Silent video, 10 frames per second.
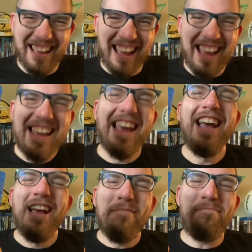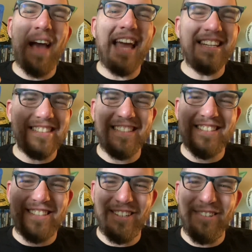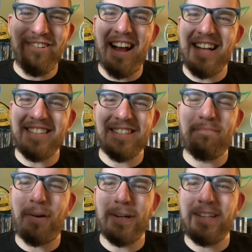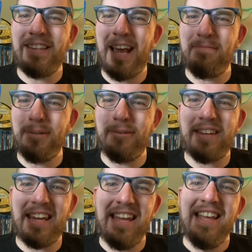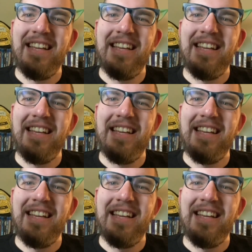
Paddington 2 has a part in that movie.